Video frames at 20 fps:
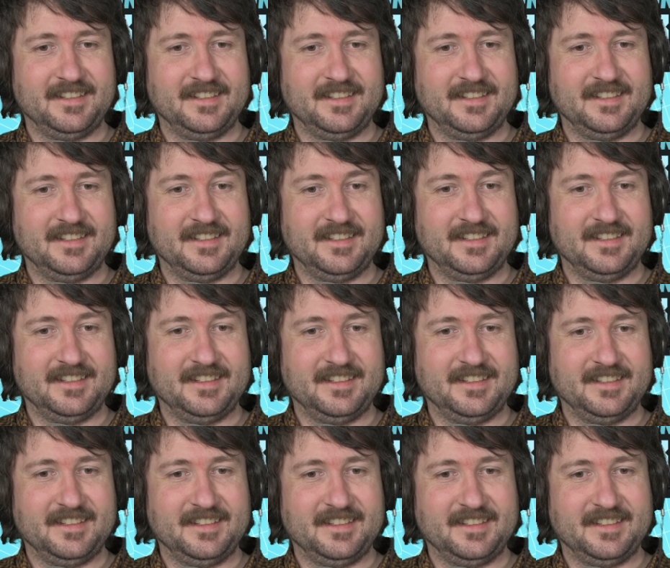
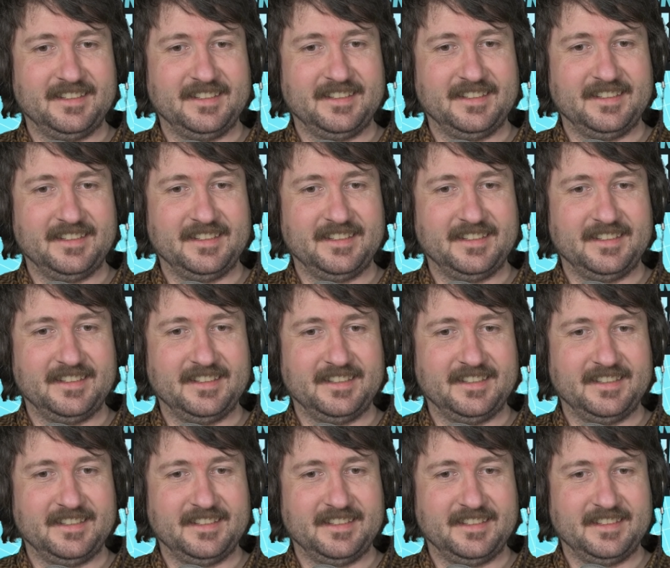
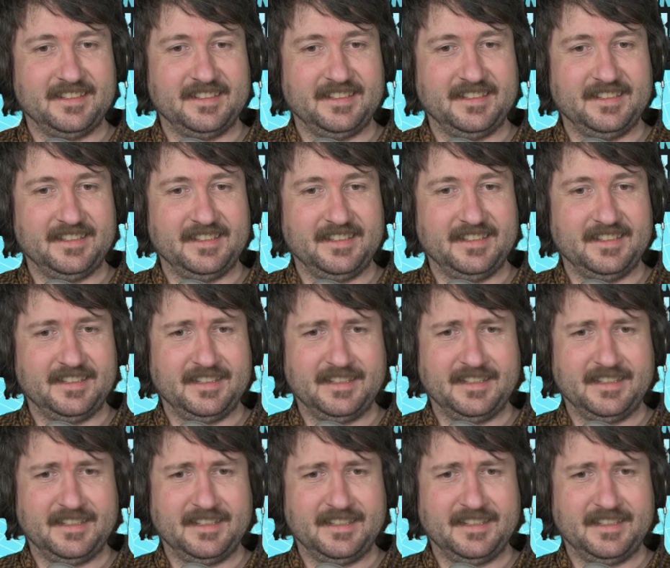(silent)